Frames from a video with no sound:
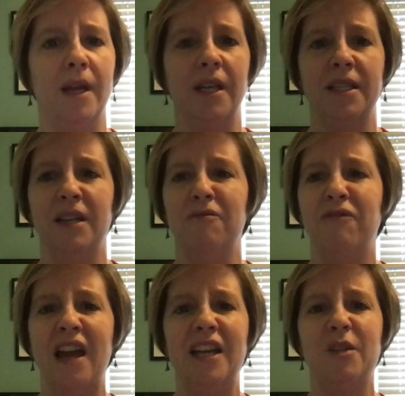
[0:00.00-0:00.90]
It didn't
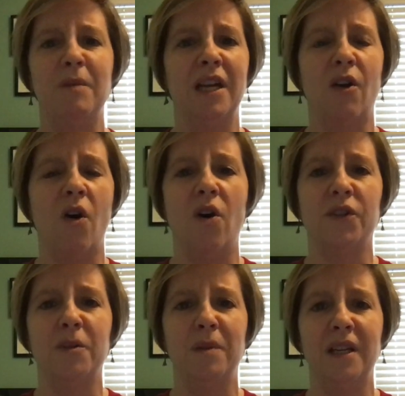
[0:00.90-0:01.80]
faze me at all
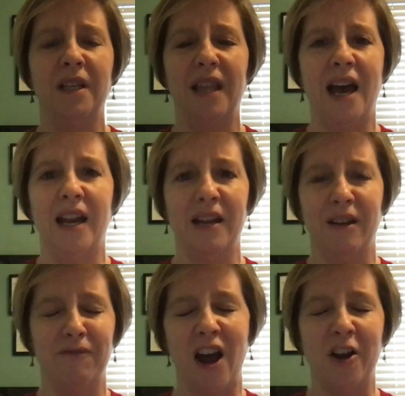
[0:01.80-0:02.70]
to be in that
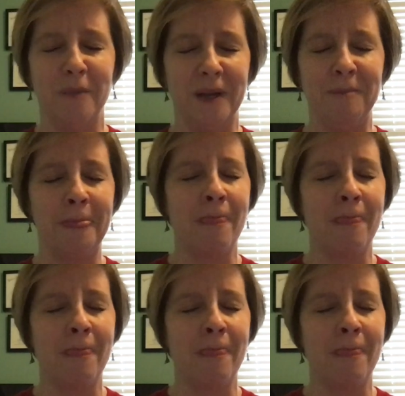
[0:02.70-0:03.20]
environment.